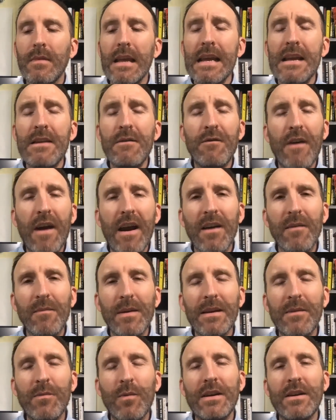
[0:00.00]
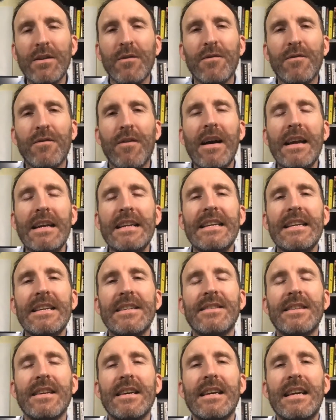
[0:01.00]
invariably what you'll find
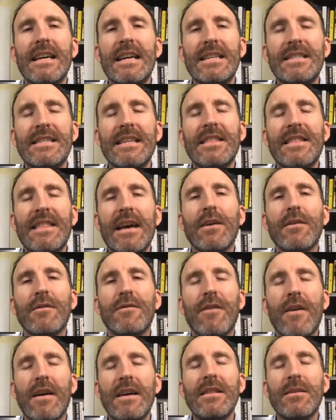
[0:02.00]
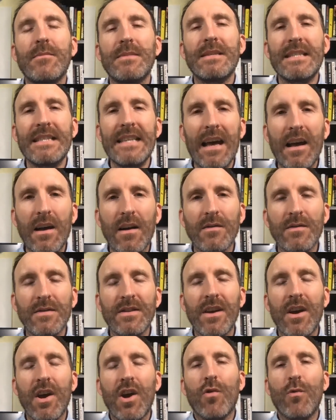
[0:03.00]
is that they'll find
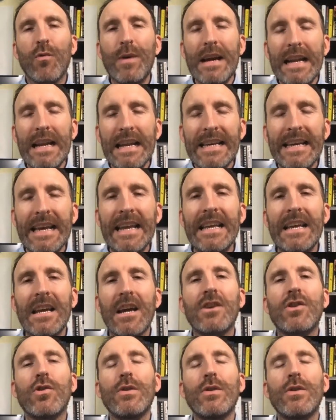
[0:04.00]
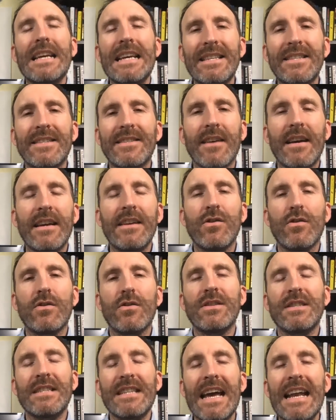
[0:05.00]
themselves really getting a good insight and
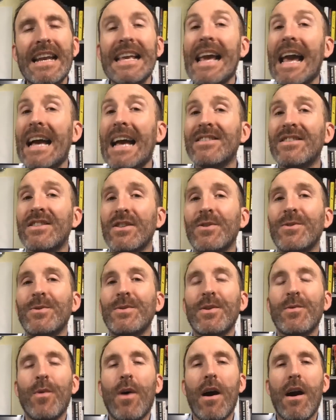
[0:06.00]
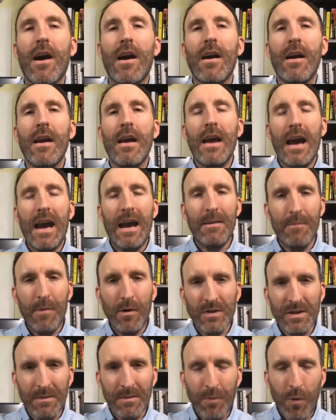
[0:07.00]
understanding as to who you are, and
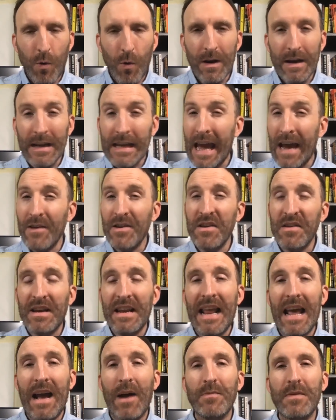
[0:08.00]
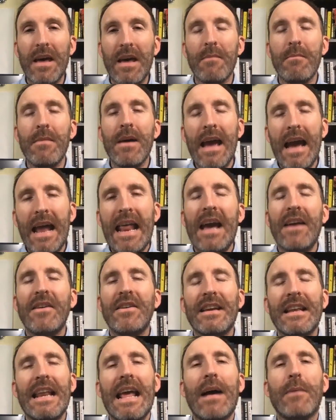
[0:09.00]
most importantly, how you can help them and how you
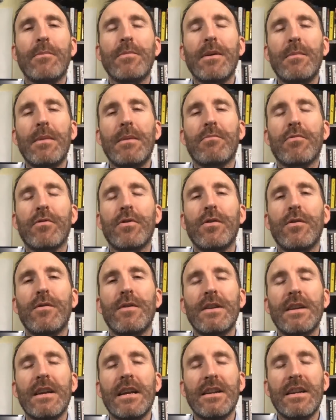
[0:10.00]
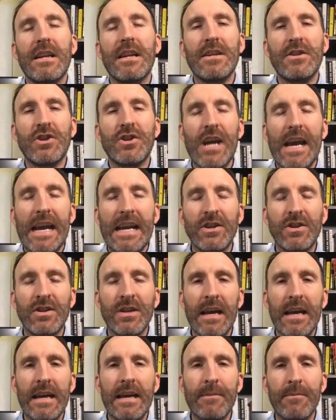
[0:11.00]
can help them improve and change
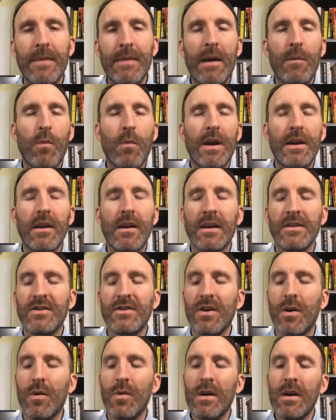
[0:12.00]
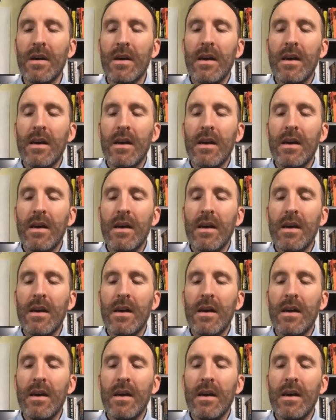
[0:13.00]
and whatnot. So